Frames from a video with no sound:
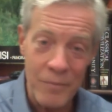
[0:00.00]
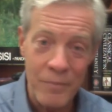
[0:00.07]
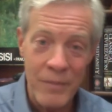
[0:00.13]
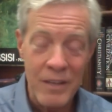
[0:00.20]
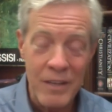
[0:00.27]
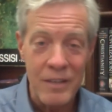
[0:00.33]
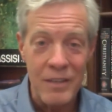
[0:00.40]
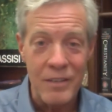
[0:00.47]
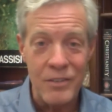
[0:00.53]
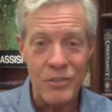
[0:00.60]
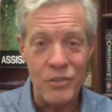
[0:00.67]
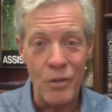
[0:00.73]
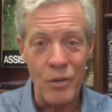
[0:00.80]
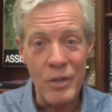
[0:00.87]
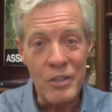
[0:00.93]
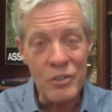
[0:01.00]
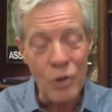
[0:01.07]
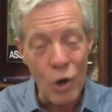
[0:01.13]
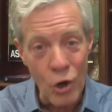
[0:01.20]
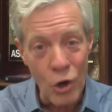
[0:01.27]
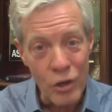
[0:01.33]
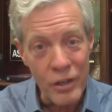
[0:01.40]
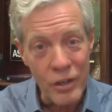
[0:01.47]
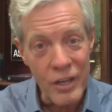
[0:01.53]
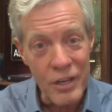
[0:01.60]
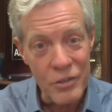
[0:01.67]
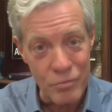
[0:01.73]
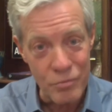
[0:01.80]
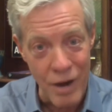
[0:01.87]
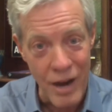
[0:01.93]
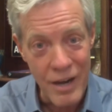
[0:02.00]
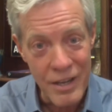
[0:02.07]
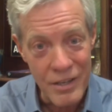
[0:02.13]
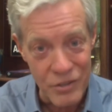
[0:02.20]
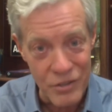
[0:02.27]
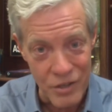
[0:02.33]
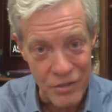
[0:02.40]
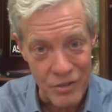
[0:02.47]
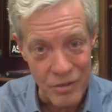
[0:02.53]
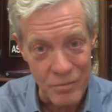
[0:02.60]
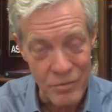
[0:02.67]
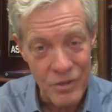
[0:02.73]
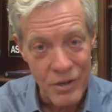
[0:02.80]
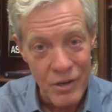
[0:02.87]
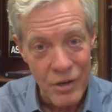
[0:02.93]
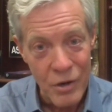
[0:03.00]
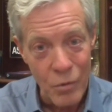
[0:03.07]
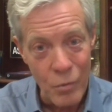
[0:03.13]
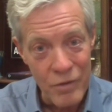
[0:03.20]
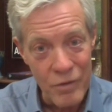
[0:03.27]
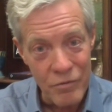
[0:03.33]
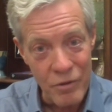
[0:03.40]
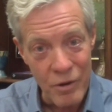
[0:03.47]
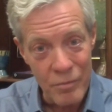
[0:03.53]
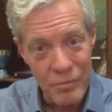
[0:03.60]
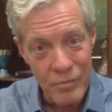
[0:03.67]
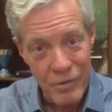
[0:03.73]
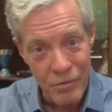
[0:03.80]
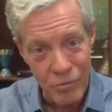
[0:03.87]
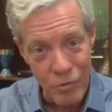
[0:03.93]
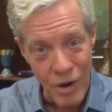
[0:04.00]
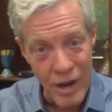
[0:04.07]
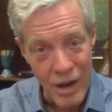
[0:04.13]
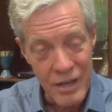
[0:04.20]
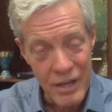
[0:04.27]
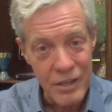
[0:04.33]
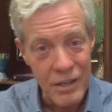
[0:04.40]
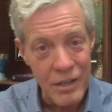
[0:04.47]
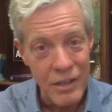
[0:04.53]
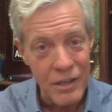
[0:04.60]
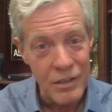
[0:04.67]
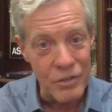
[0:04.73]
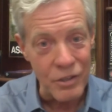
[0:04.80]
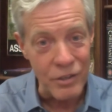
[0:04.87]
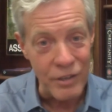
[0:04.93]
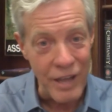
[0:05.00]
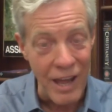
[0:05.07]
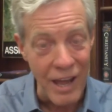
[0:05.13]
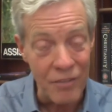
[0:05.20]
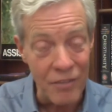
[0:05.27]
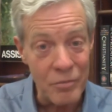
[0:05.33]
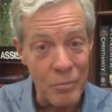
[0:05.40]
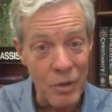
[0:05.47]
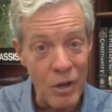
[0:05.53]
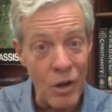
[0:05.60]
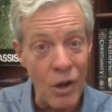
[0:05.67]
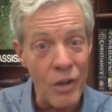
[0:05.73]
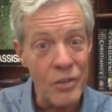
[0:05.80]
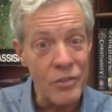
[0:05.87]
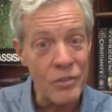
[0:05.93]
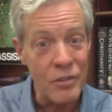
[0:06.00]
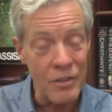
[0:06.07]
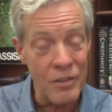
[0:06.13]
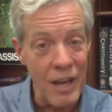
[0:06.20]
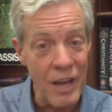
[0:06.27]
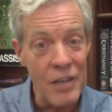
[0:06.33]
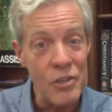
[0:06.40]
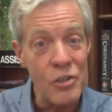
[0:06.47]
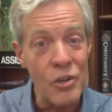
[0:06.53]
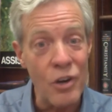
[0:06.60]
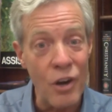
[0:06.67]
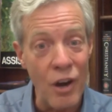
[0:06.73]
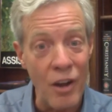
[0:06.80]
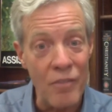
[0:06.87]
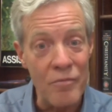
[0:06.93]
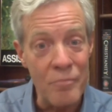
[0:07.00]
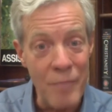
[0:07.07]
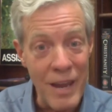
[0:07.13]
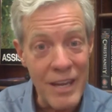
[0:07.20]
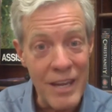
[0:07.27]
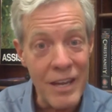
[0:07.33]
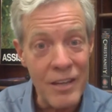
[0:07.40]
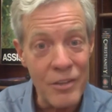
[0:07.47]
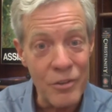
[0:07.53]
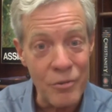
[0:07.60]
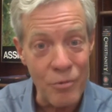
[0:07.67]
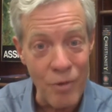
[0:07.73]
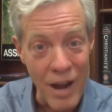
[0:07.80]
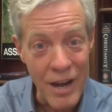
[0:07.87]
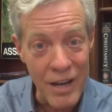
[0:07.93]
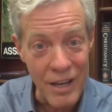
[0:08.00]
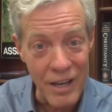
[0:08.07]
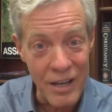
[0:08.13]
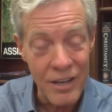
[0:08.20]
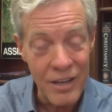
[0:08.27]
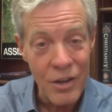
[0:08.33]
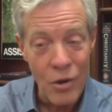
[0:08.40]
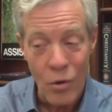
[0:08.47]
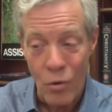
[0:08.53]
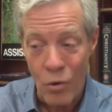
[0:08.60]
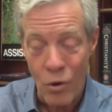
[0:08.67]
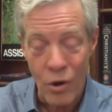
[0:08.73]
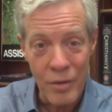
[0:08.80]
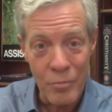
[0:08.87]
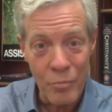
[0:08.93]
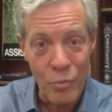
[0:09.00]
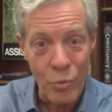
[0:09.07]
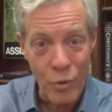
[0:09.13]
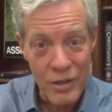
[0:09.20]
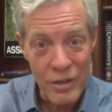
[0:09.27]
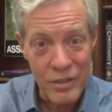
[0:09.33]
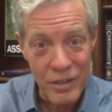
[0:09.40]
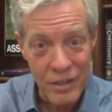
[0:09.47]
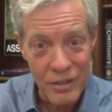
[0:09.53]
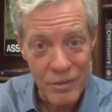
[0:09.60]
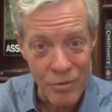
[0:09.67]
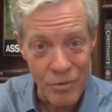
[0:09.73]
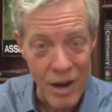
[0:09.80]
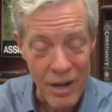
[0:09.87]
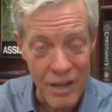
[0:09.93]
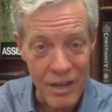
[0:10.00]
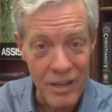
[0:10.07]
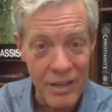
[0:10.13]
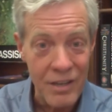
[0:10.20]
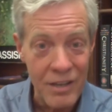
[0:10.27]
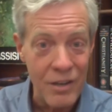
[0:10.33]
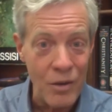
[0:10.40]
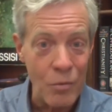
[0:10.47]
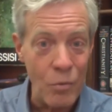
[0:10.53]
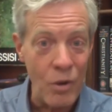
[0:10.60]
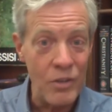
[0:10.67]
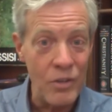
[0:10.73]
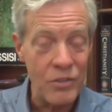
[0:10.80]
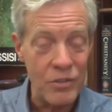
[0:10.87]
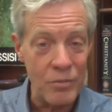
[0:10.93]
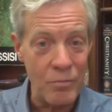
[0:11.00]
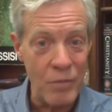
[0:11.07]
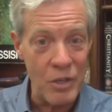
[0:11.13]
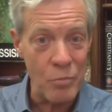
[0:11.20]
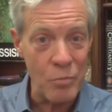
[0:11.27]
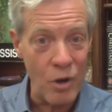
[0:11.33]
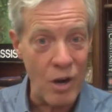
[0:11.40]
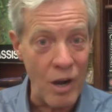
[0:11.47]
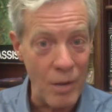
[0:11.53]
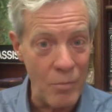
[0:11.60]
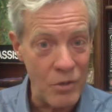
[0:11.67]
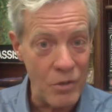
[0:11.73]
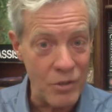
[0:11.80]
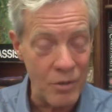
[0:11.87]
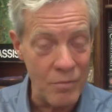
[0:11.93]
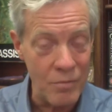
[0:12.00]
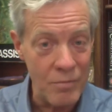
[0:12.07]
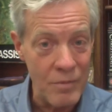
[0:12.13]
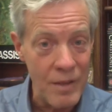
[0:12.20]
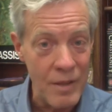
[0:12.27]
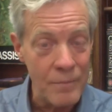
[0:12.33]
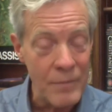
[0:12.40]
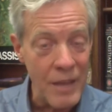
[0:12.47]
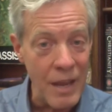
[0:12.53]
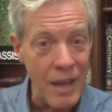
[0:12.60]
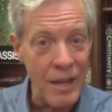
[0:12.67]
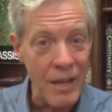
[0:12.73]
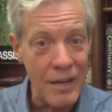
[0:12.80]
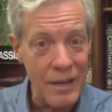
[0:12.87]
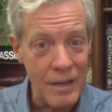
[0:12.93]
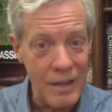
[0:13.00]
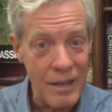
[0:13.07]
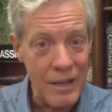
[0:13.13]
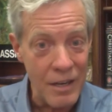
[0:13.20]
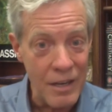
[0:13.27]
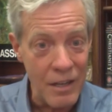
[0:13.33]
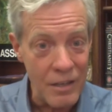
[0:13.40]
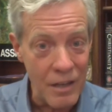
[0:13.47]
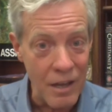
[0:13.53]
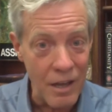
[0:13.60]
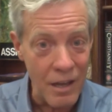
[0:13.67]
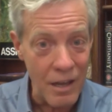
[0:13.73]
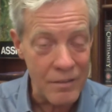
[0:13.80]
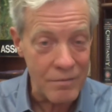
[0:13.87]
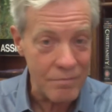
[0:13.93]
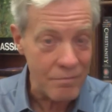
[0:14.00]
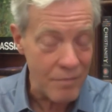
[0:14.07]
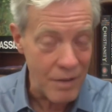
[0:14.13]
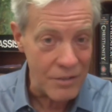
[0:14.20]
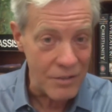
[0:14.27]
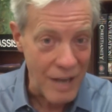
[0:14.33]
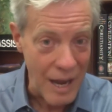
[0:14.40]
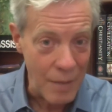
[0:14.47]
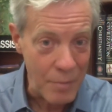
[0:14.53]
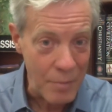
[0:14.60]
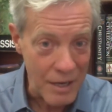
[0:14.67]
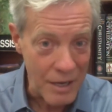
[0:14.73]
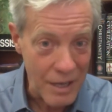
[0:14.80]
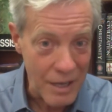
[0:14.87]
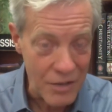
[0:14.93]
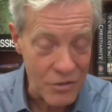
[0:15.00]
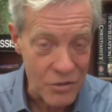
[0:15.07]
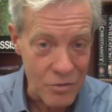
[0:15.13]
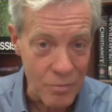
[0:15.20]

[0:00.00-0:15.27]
So these earliest writing systems went from right to left because the nature of making the writing or imprinting the writing was much more cumbersome and needed a tapping instrument.